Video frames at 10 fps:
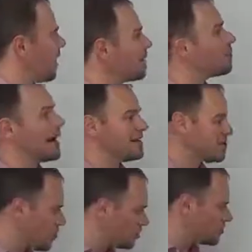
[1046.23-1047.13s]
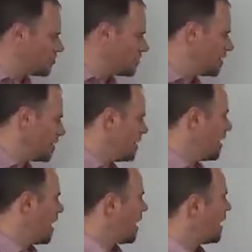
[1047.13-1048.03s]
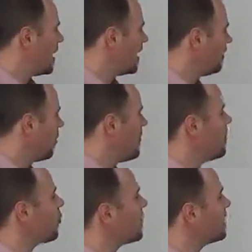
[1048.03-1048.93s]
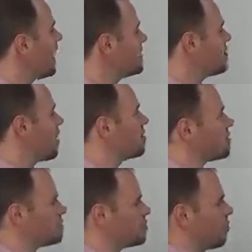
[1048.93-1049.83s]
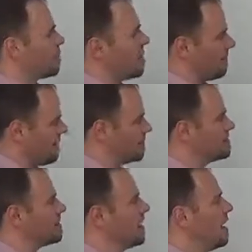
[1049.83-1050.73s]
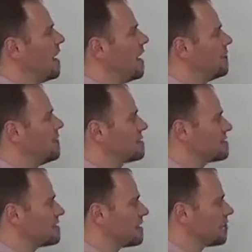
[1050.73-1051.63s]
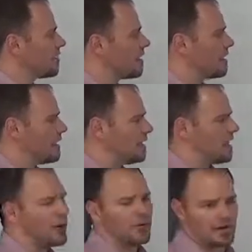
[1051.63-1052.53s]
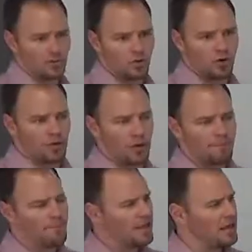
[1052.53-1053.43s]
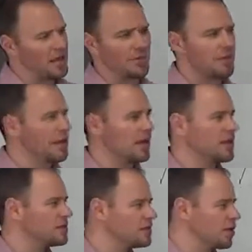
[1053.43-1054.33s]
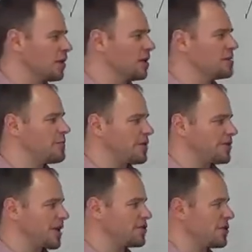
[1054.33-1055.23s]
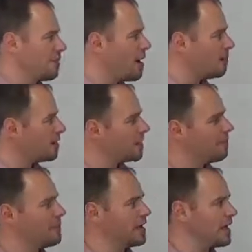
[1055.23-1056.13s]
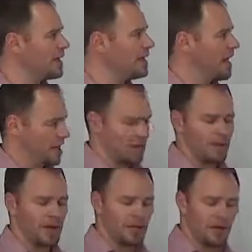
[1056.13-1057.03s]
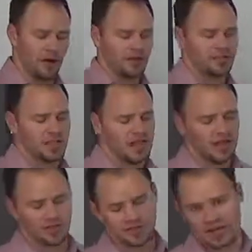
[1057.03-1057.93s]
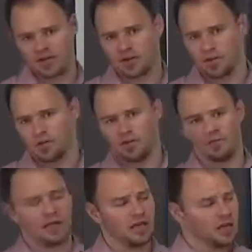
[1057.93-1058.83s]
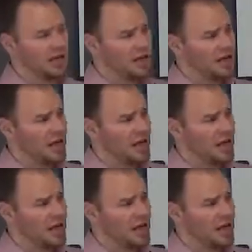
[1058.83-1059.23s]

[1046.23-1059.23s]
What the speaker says: the enterprise culture, people realize there are some shortcomings because in the enterprise world, a big concern, especially as you're a public company, and depending upon your sector, whether it be